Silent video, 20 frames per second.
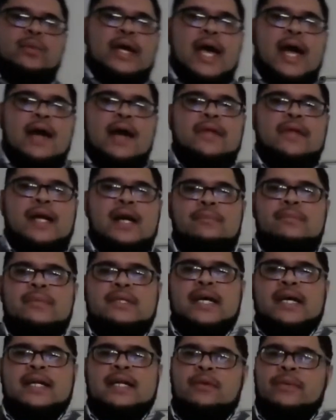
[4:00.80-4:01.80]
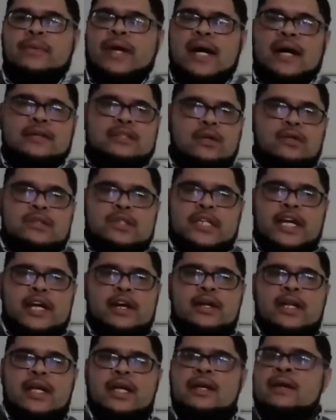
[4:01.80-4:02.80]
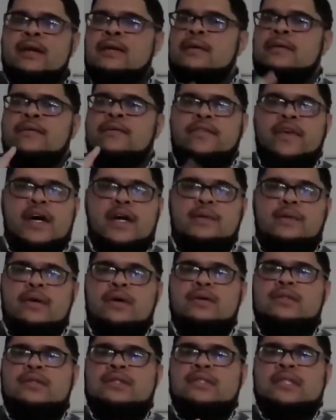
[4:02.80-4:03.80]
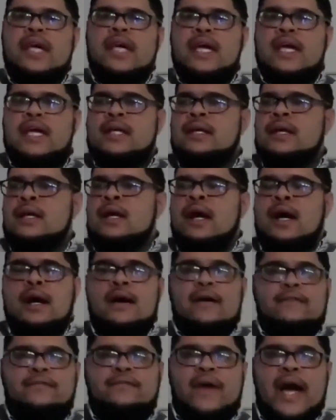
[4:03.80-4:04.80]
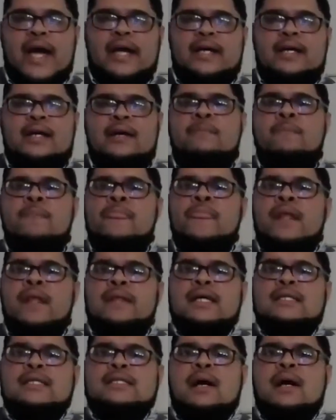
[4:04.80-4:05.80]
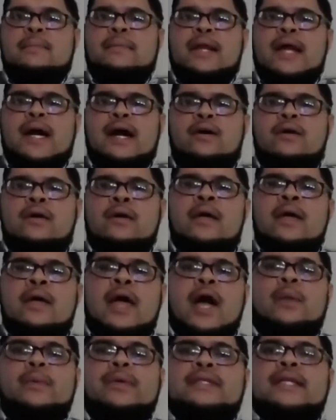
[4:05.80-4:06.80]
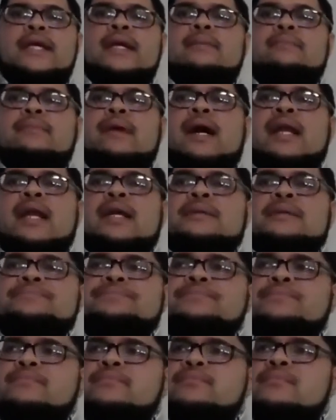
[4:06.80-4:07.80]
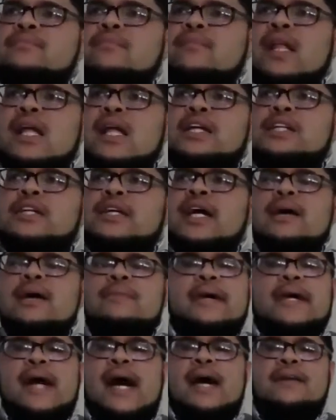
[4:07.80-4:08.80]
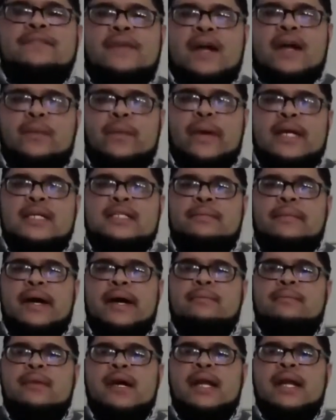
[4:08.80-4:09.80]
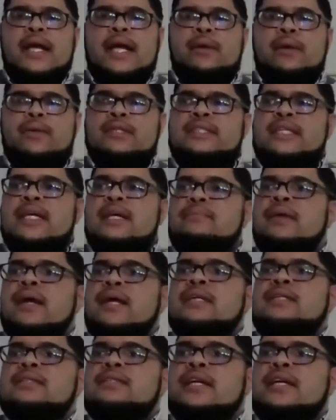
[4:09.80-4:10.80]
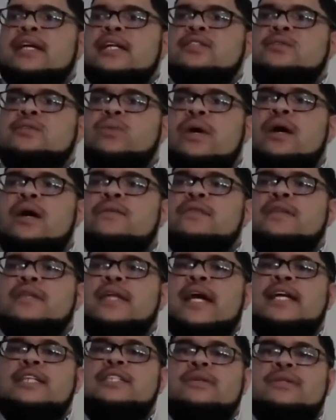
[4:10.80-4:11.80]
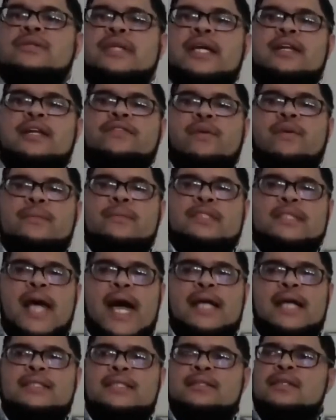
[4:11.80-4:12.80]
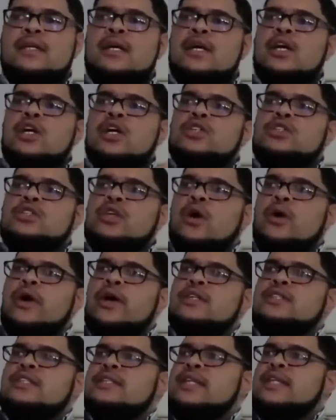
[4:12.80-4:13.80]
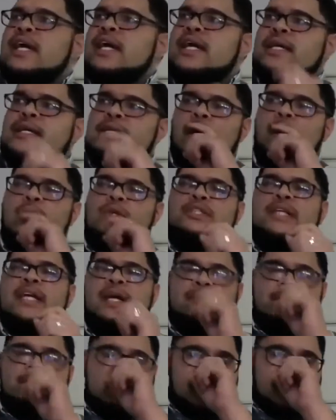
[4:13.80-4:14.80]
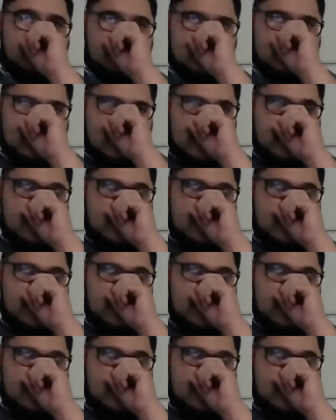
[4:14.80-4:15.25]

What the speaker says: we have the government taking out. We got Social Security, federal, state, FICA that's coming out, and we think about it, the government got to find a ways to make money and receive money to get its wealth and things, so it's getting it from its taxes. So here's the thing. I want you to think about this.